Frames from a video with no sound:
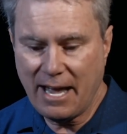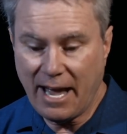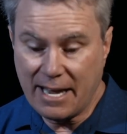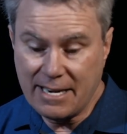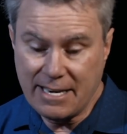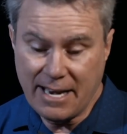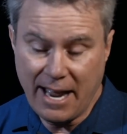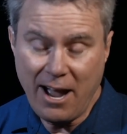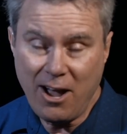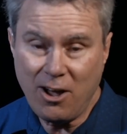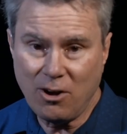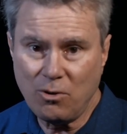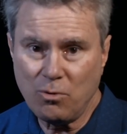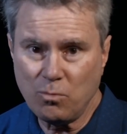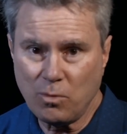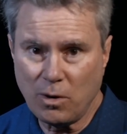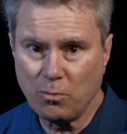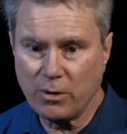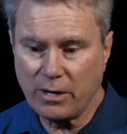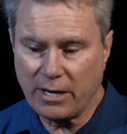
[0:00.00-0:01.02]
And now
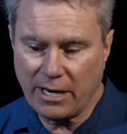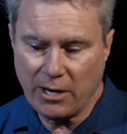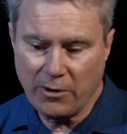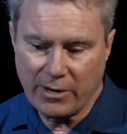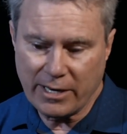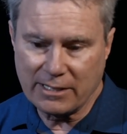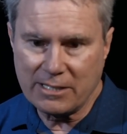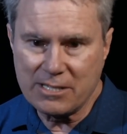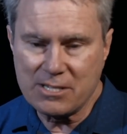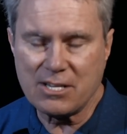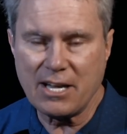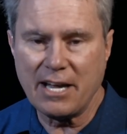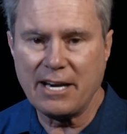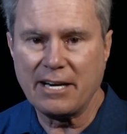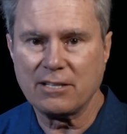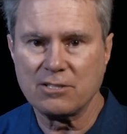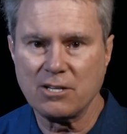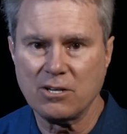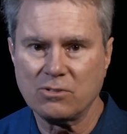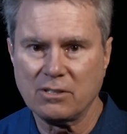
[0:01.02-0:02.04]
what we're hearing, at least
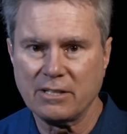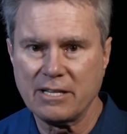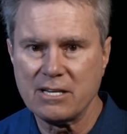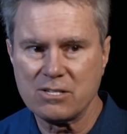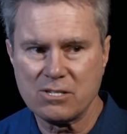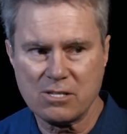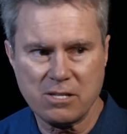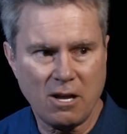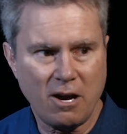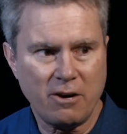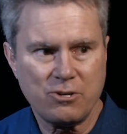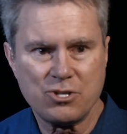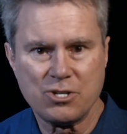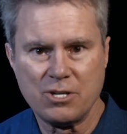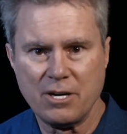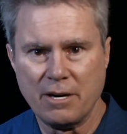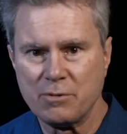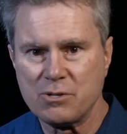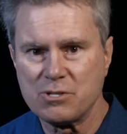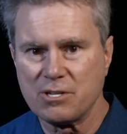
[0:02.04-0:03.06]
anecdotally, is large
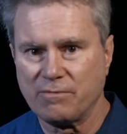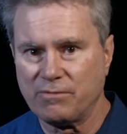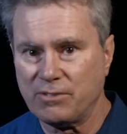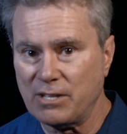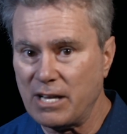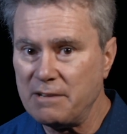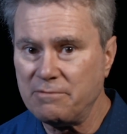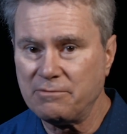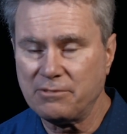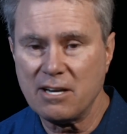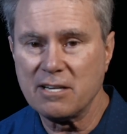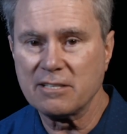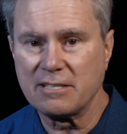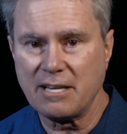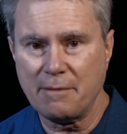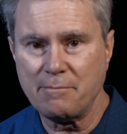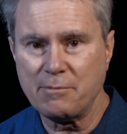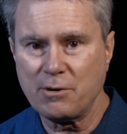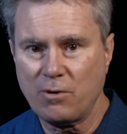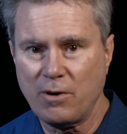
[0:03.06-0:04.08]
numbers of lifelong
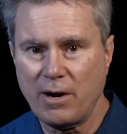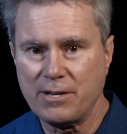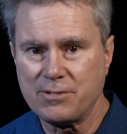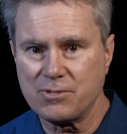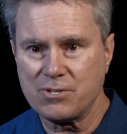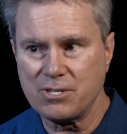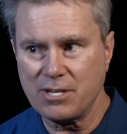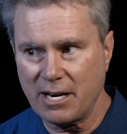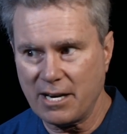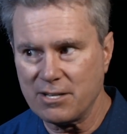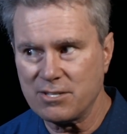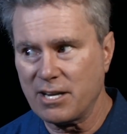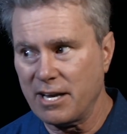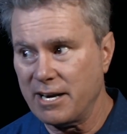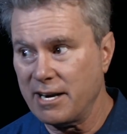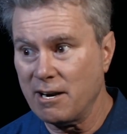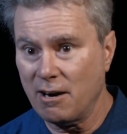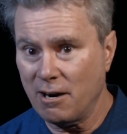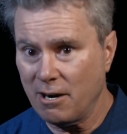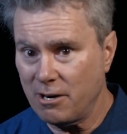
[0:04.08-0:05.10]
Democrats are saying it's
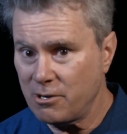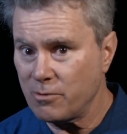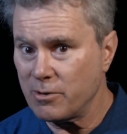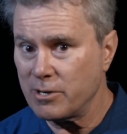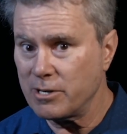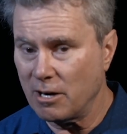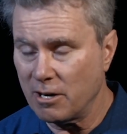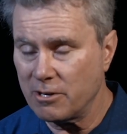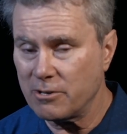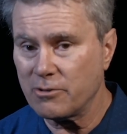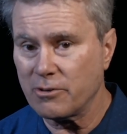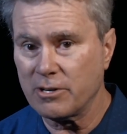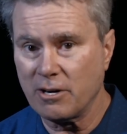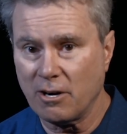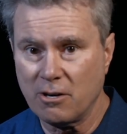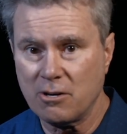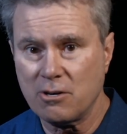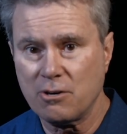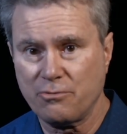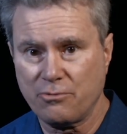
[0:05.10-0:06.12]
getting harder and harder and
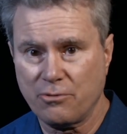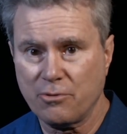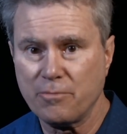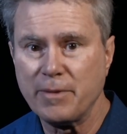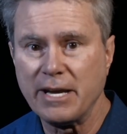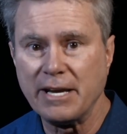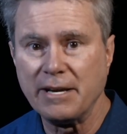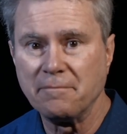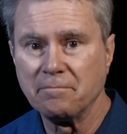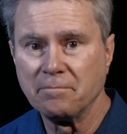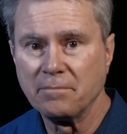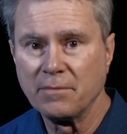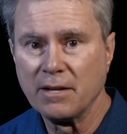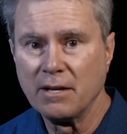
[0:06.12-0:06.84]
harder for me